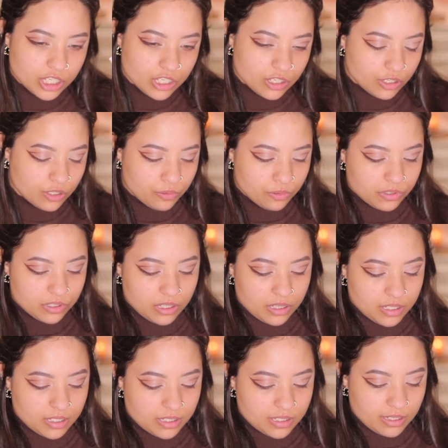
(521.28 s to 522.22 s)
use a
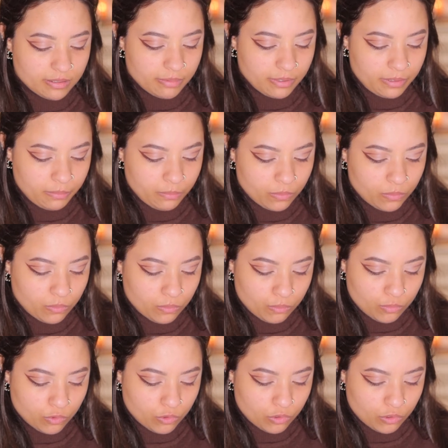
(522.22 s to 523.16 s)
little bit
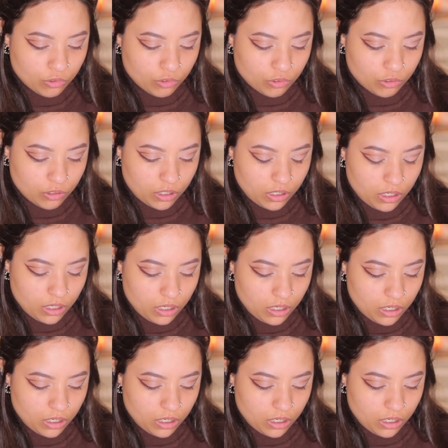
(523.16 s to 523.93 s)
more.